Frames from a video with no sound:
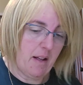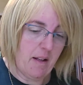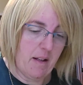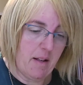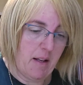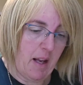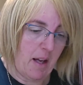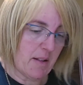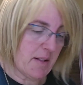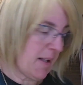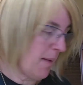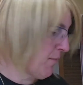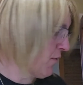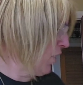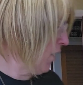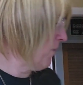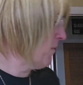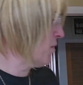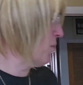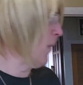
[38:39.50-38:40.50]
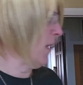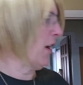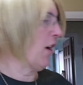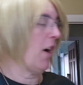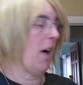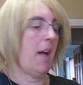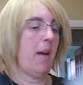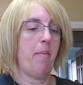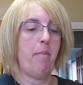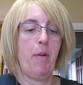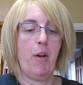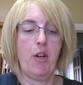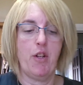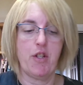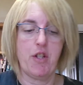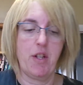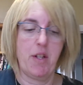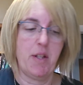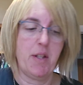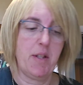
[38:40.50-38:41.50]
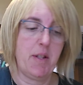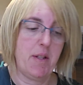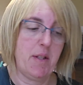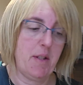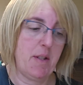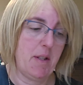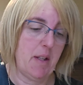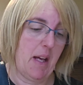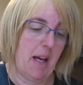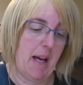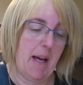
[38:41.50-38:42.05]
now sometimes when I purchase